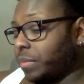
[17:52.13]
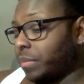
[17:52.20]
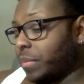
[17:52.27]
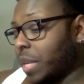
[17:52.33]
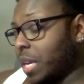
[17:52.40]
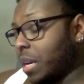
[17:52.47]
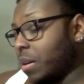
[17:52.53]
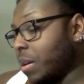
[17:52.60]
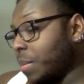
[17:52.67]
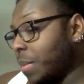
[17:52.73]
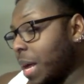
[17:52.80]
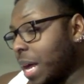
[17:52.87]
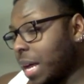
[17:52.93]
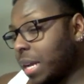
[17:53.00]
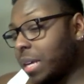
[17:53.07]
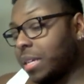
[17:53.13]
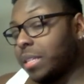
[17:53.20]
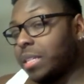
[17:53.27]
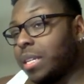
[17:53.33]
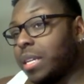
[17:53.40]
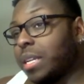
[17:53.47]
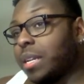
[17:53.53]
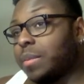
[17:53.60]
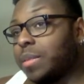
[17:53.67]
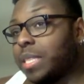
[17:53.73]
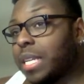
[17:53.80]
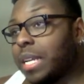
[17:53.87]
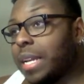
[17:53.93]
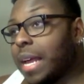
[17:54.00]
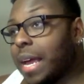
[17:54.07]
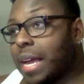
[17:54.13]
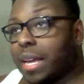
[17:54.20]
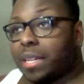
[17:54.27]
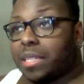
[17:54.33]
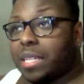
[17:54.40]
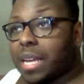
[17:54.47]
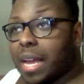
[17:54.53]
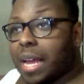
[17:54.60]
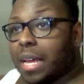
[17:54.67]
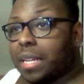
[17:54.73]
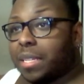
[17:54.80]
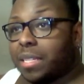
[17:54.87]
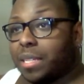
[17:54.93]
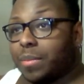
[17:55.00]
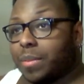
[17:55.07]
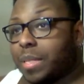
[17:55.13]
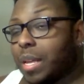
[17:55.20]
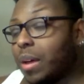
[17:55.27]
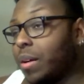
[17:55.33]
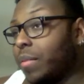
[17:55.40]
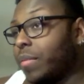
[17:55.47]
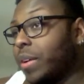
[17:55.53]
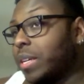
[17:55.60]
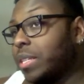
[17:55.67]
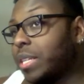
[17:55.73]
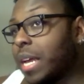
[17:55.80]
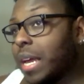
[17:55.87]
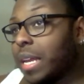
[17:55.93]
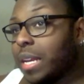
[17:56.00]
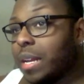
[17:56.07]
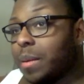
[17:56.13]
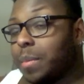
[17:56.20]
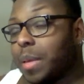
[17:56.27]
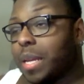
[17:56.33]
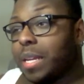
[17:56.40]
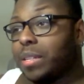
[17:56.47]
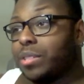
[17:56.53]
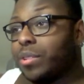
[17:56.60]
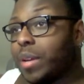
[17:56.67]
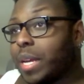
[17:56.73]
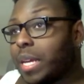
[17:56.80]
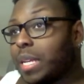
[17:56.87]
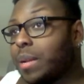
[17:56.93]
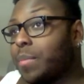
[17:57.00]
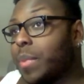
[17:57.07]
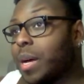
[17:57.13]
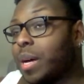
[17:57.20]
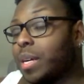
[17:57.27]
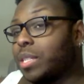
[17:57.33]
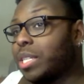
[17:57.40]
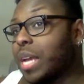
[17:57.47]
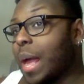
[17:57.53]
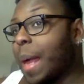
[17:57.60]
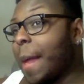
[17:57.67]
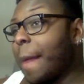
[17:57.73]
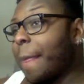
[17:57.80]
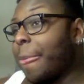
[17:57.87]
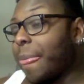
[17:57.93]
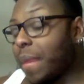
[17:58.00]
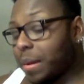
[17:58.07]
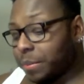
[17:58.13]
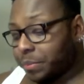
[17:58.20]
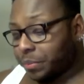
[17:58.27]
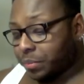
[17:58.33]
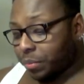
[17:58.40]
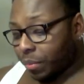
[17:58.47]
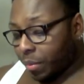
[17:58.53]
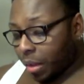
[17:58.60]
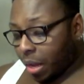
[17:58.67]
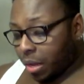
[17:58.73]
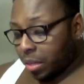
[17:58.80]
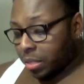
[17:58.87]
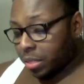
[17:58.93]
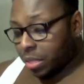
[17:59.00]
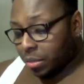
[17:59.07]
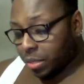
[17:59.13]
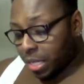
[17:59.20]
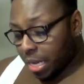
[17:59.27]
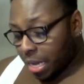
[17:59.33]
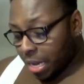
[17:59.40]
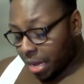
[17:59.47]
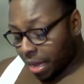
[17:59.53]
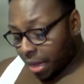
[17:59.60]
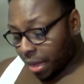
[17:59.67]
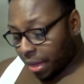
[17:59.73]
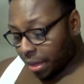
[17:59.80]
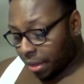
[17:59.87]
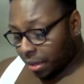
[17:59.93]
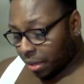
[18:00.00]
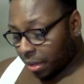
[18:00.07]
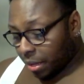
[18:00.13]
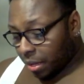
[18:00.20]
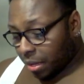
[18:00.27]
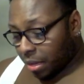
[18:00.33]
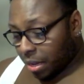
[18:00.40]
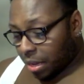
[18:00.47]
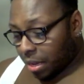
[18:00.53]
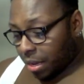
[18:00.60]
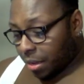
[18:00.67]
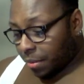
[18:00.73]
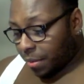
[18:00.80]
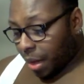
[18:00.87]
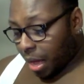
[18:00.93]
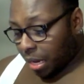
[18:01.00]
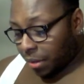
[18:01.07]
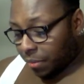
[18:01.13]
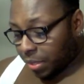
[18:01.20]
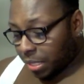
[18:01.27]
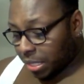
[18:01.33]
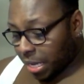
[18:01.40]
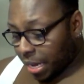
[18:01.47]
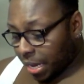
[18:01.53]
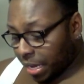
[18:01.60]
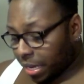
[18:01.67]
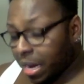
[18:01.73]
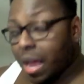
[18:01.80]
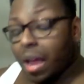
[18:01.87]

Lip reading: You know, Amada, she ended up sitting down, child, and she was over it. Shay ended up getting a drink at the bar, child. So then, all of a sudden,